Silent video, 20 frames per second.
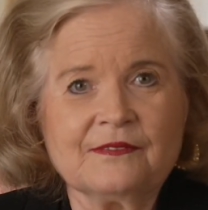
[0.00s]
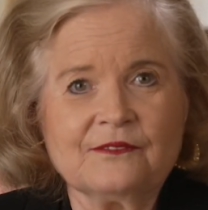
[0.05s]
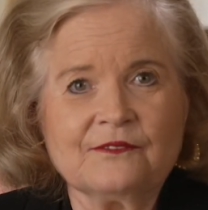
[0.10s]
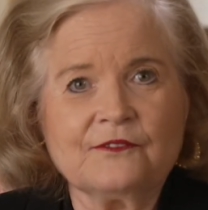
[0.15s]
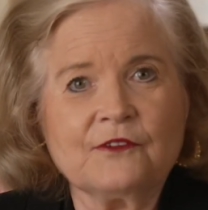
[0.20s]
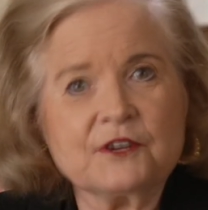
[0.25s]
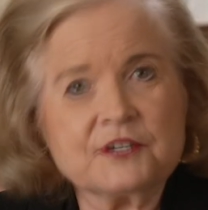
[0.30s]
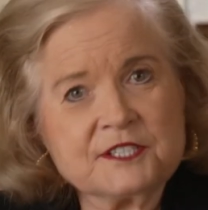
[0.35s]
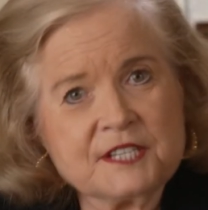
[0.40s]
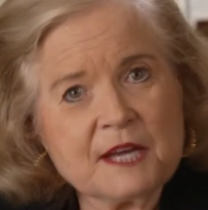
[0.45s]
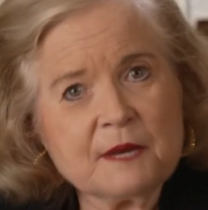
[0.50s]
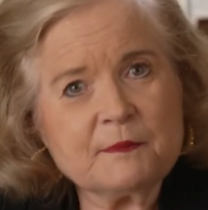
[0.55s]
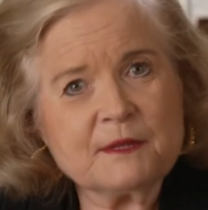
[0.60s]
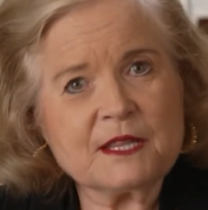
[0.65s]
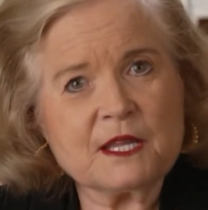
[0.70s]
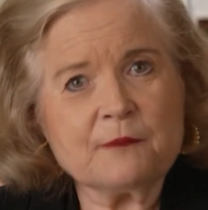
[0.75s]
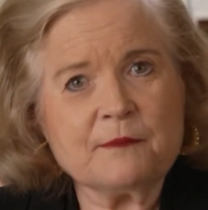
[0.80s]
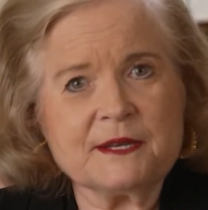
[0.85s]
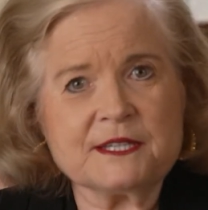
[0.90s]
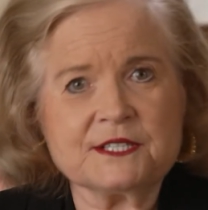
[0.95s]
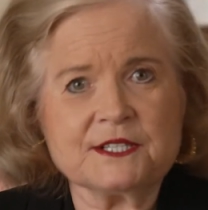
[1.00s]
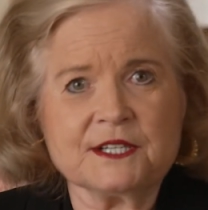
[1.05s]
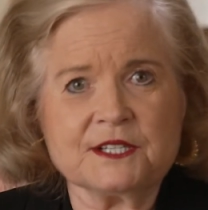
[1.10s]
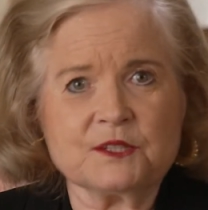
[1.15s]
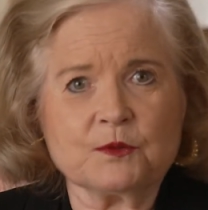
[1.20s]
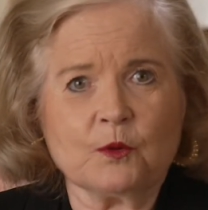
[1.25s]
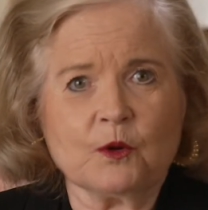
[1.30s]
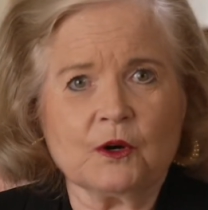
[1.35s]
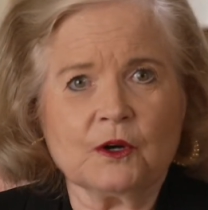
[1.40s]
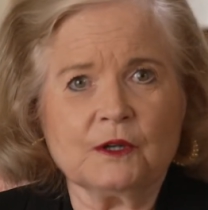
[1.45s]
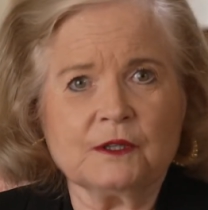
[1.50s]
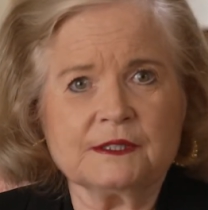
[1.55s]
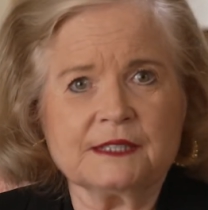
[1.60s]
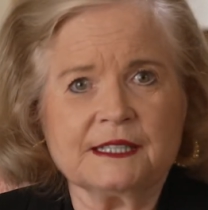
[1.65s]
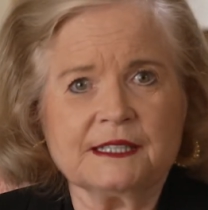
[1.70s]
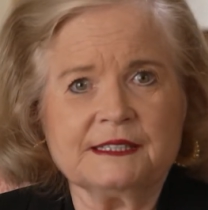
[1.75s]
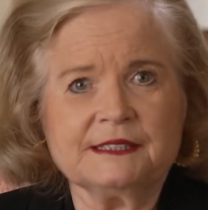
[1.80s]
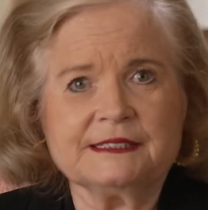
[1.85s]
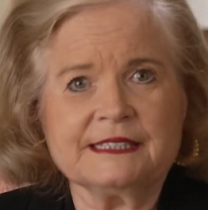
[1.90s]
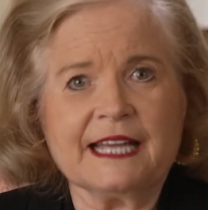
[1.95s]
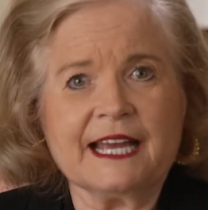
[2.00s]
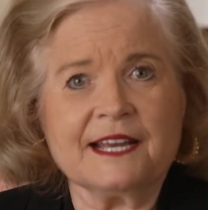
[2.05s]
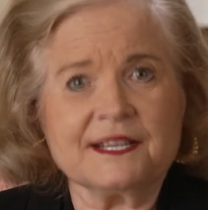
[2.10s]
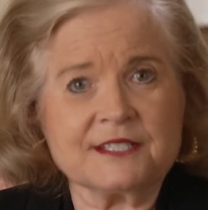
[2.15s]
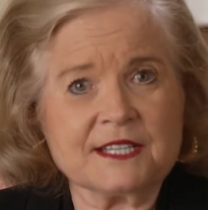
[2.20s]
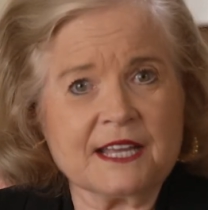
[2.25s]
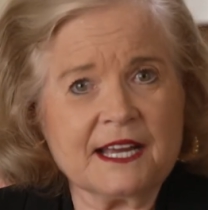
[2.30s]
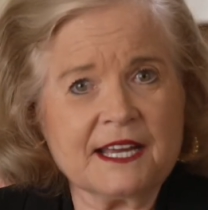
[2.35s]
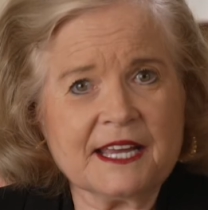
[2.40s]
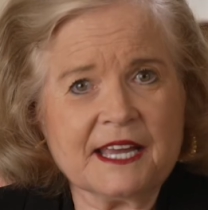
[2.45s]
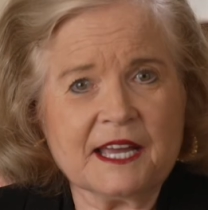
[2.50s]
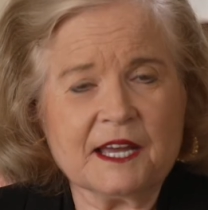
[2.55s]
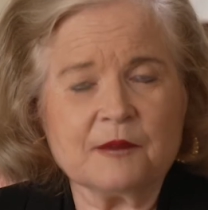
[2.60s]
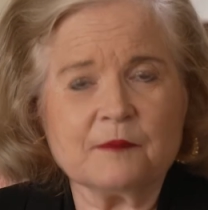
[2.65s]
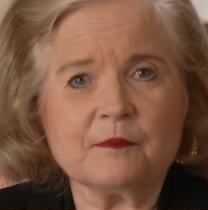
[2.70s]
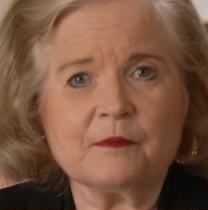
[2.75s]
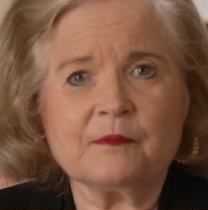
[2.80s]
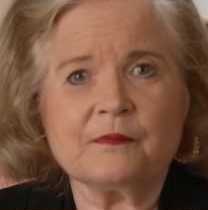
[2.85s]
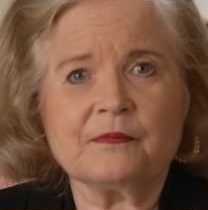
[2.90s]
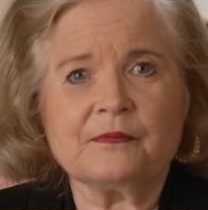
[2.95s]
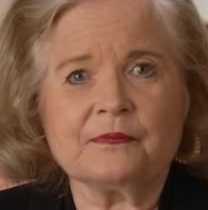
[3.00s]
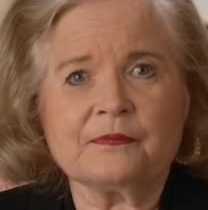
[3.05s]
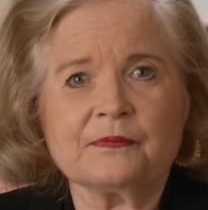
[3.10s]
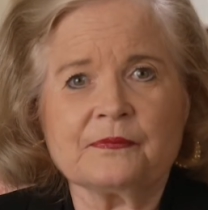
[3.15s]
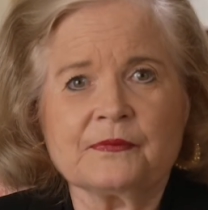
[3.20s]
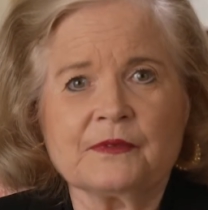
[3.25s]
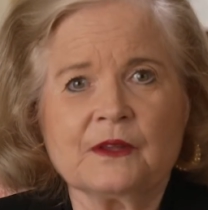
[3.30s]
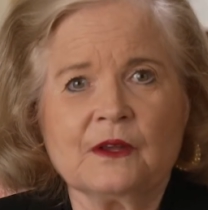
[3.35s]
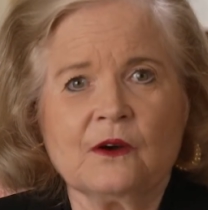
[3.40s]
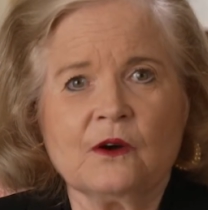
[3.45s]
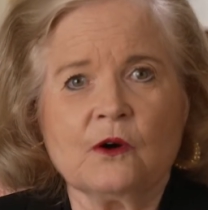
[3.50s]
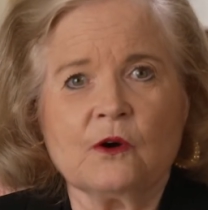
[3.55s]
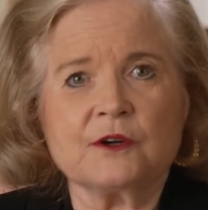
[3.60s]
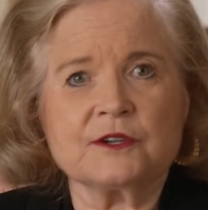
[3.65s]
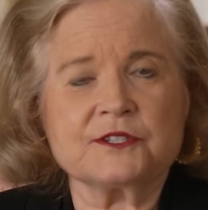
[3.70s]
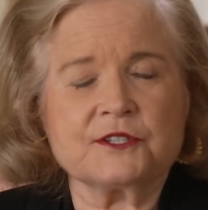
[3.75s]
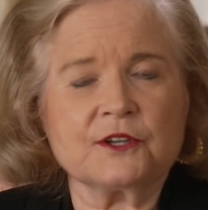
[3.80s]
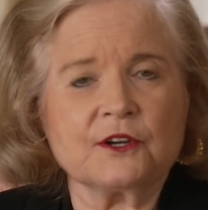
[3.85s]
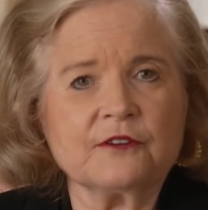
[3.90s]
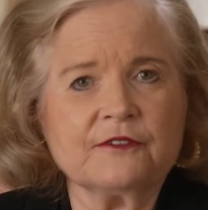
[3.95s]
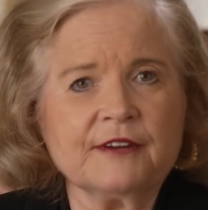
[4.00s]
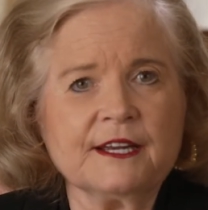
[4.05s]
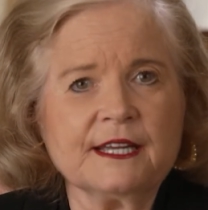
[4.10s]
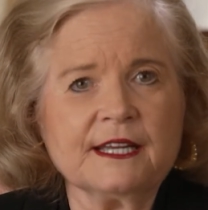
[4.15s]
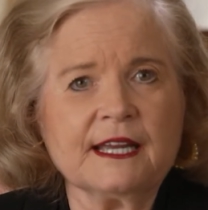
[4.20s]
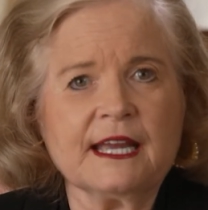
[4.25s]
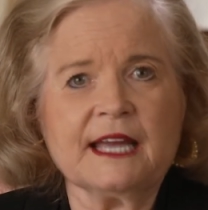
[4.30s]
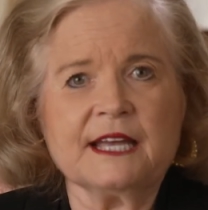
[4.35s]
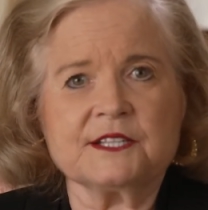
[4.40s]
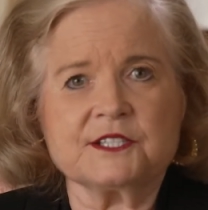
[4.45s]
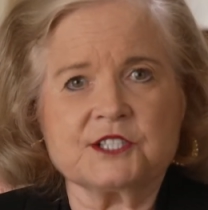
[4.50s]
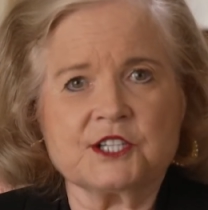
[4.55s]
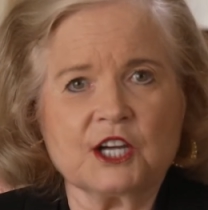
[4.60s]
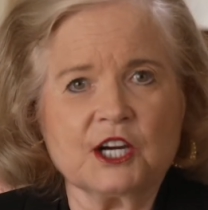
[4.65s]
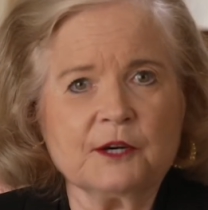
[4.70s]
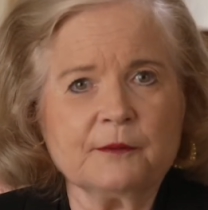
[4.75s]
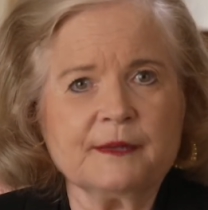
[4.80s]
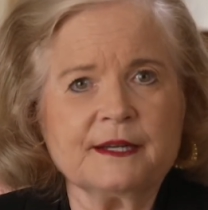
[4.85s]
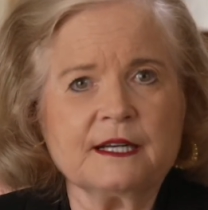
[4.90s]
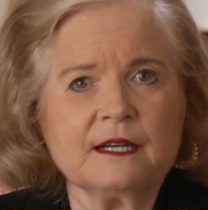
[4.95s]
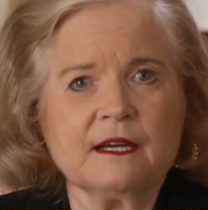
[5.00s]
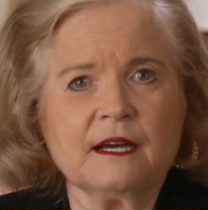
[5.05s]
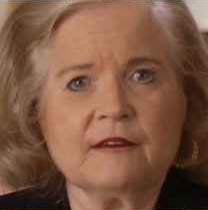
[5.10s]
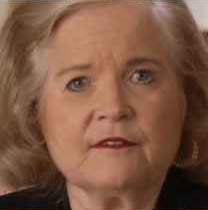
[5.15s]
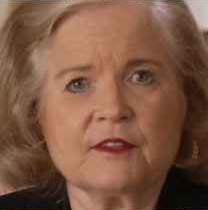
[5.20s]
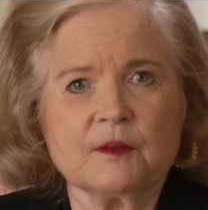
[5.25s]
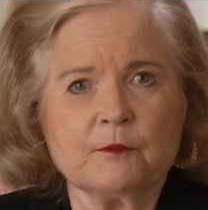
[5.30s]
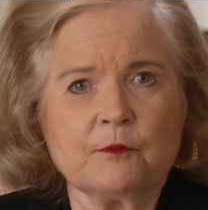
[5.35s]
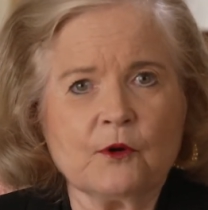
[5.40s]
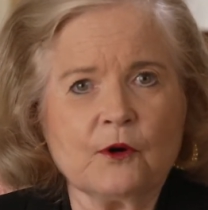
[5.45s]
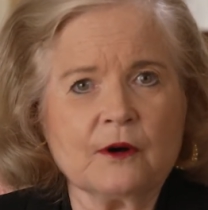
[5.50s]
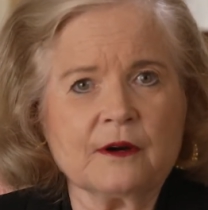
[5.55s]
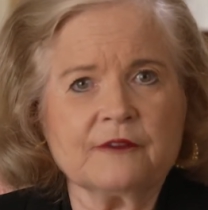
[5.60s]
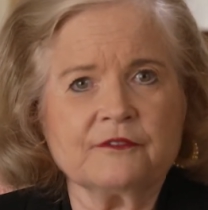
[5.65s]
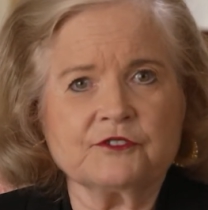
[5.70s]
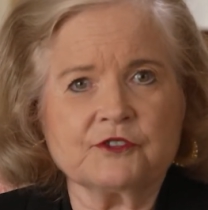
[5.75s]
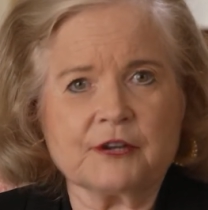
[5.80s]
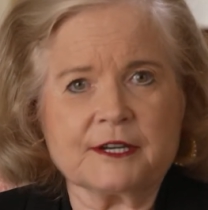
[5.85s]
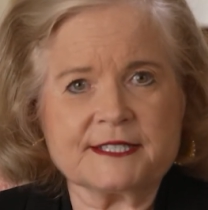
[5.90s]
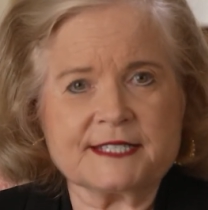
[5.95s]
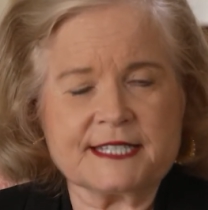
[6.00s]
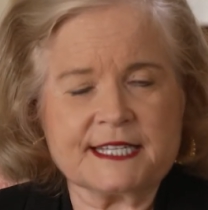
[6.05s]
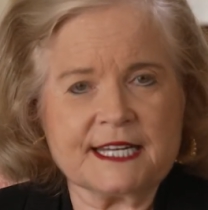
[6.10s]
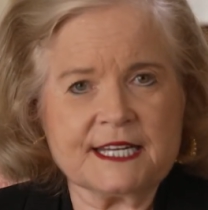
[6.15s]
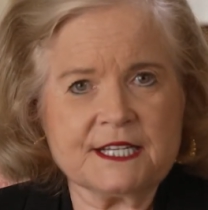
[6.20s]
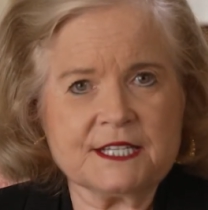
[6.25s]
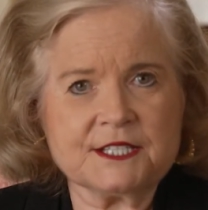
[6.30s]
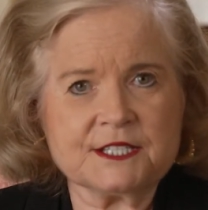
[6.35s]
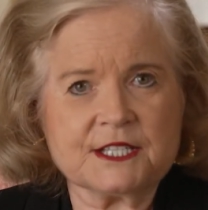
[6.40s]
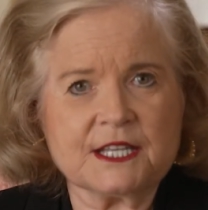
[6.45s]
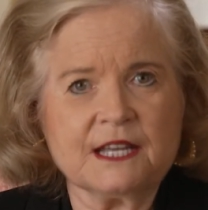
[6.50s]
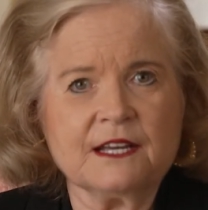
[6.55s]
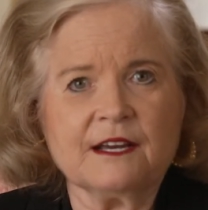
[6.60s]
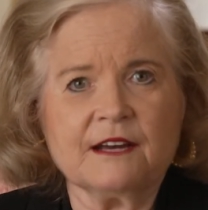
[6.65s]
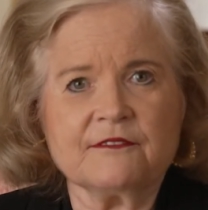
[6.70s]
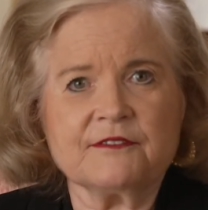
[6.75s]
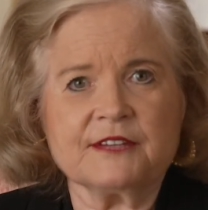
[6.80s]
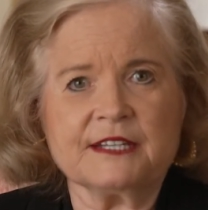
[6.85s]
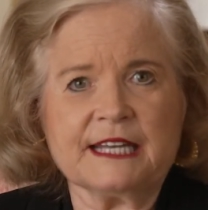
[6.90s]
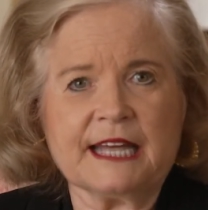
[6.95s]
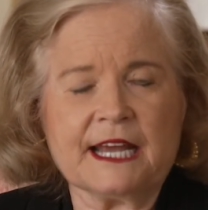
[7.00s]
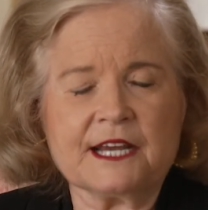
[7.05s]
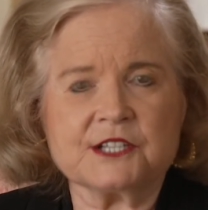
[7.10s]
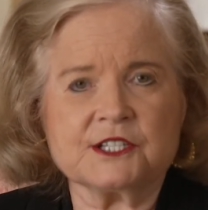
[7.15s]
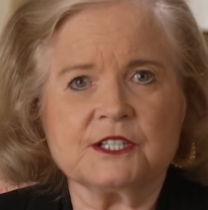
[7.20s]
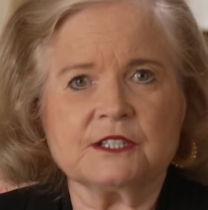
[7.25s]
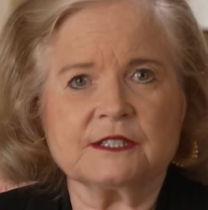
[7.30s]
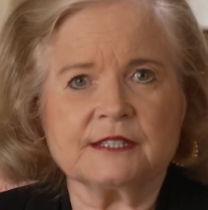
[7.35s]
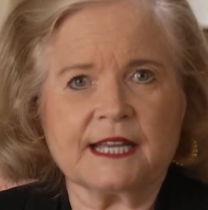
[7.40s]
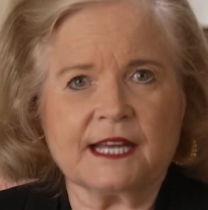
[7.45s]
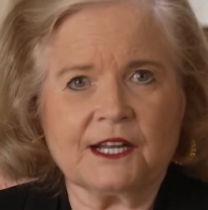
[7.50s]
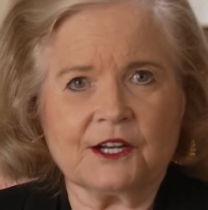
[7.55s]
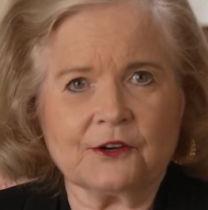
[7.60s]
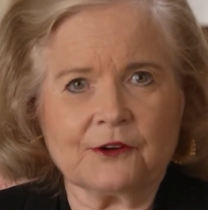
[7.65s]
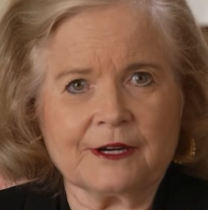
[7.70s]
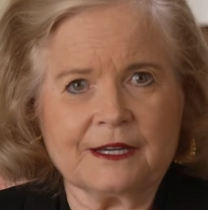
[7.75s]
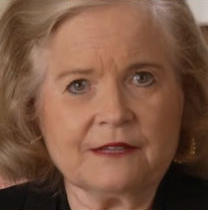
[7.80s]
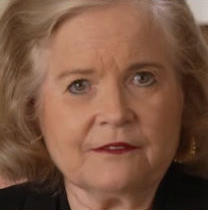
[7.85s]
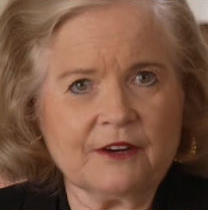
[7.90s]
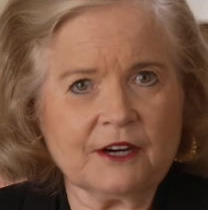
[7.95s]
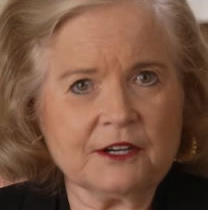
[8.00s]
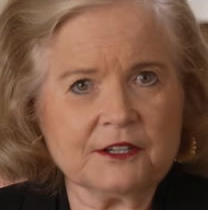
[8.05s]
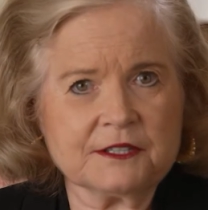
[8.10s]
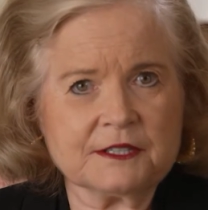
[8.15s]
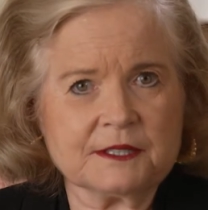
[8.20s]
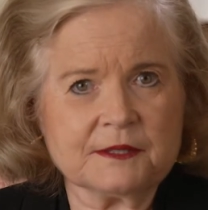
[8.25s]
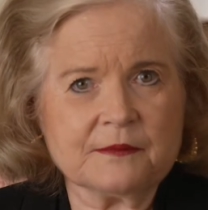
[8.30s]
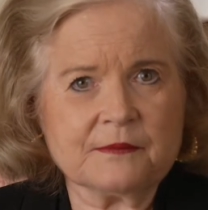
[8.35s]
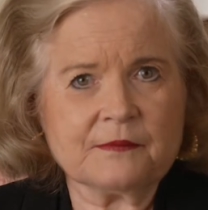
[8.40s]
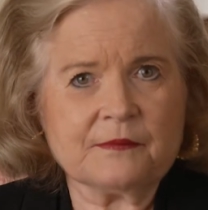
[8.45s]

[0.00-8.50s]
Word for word: For some in the business world, as I am, or serving as chairman of the Board of Trustees of the National Gallery of Art,